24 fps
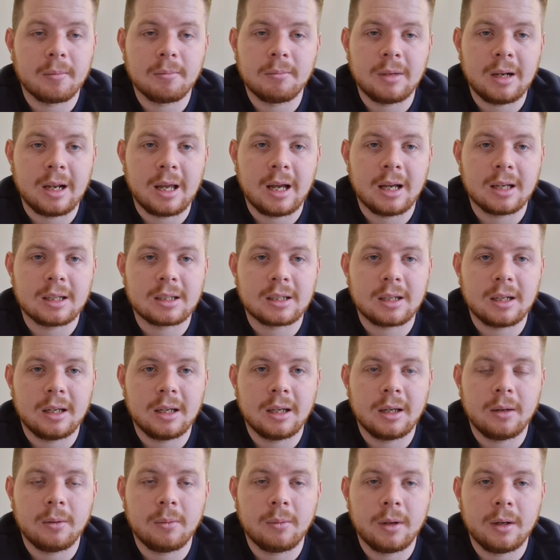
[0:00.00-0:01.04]

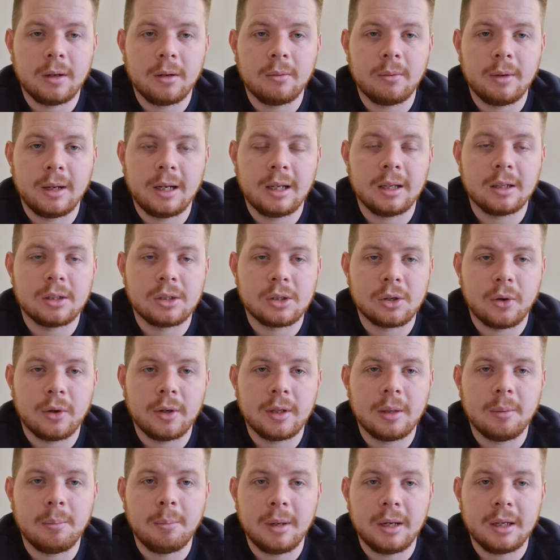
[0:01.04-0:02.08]
lastly, we really
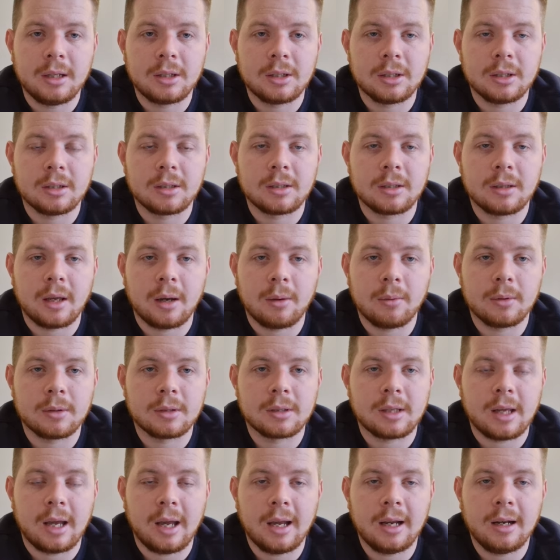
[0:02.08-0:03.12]
enjoyed the beaches. That
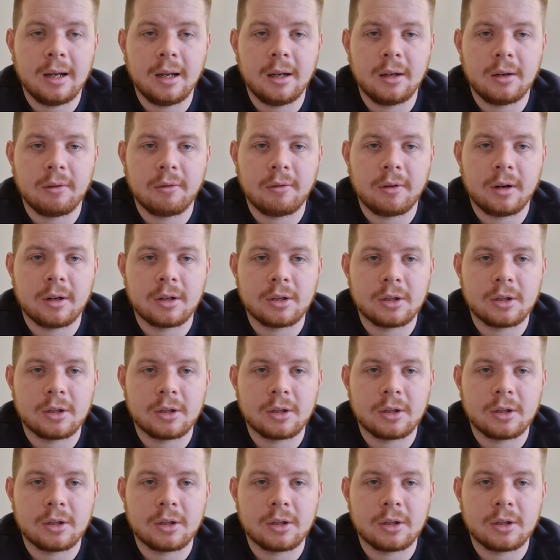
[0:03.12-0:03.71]
was the highlight of our